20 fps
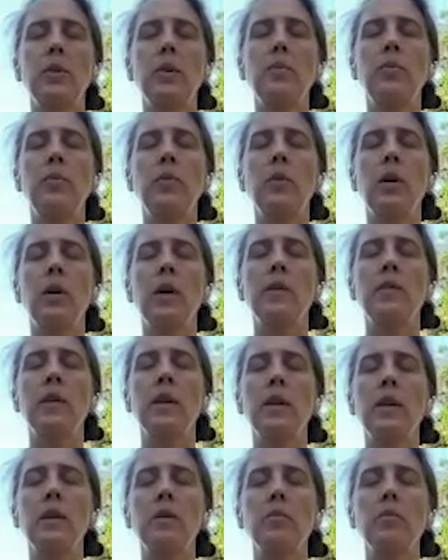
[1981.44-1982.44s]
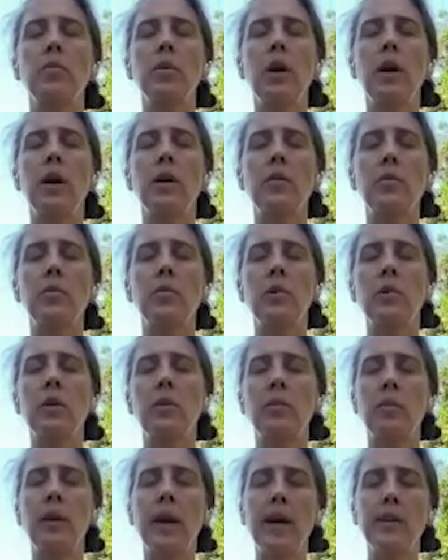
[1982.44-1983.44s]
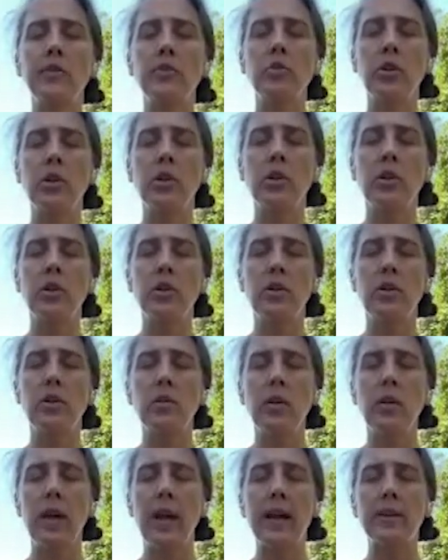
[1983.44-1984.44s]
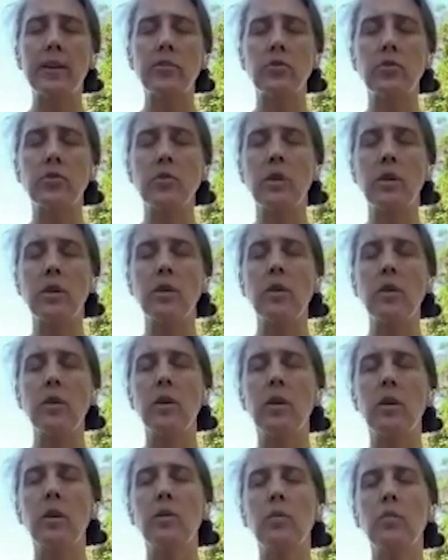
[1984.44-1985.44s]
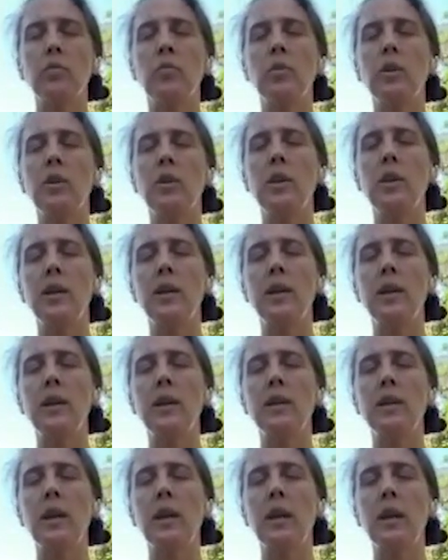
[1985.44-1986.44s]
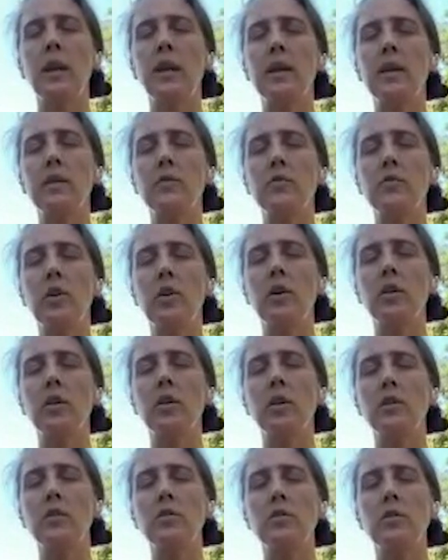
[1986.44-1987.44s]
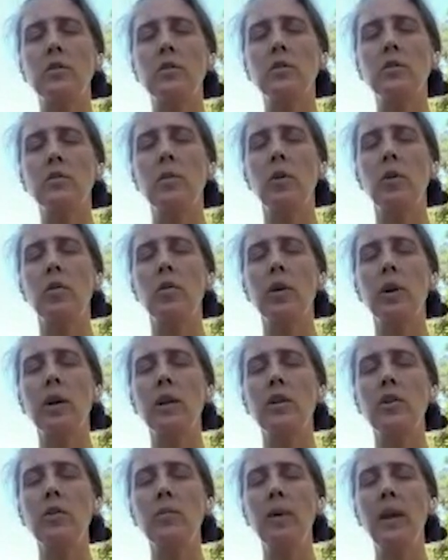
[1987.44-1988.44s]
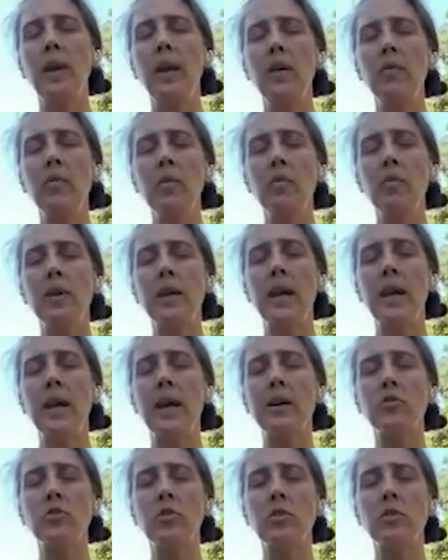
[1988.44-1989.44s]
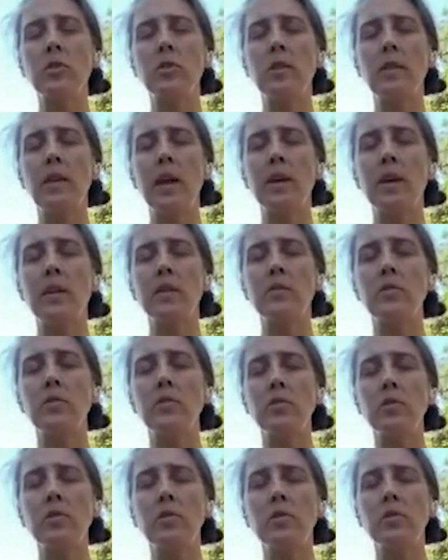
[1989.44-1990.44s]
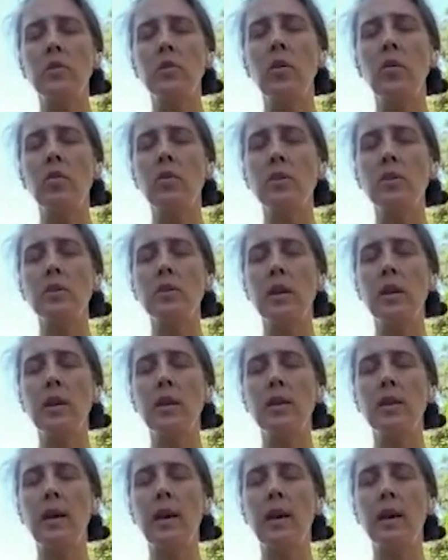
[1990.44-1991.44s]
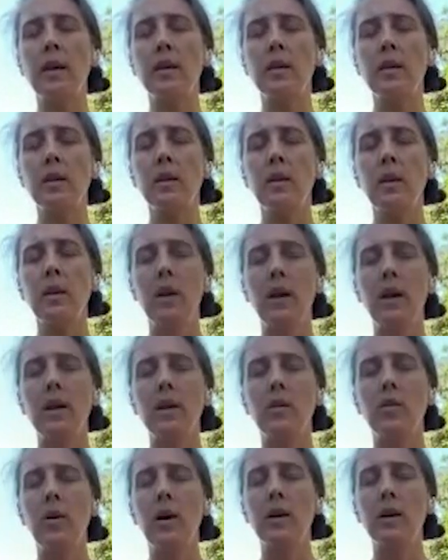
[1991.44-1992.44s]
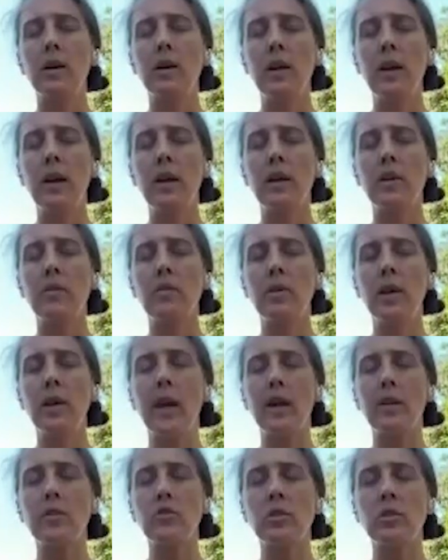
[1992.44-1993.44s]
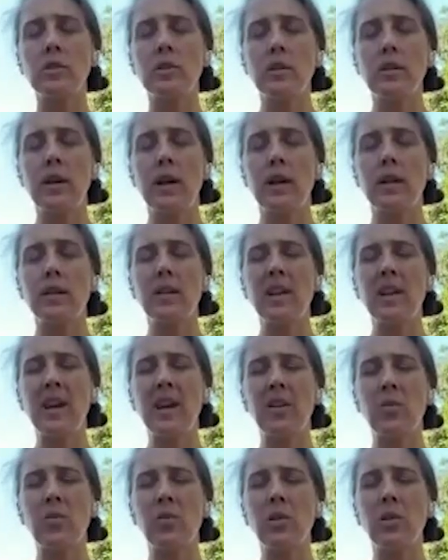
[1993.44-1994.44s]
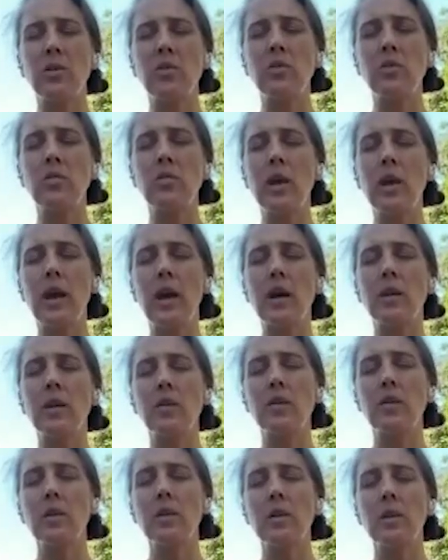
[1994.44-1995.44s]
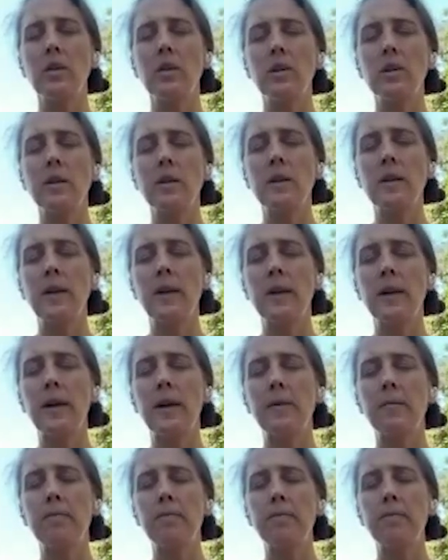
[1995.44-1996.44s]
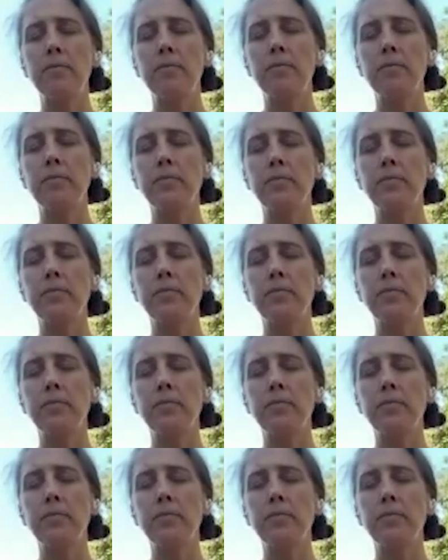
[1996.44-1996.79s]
Some people on the in breath will imagine actually breathing in like darkness or smoke, and you may have a reaction to that. And so just noticing that, I had a reaction to that, like I don't want to do that. Um,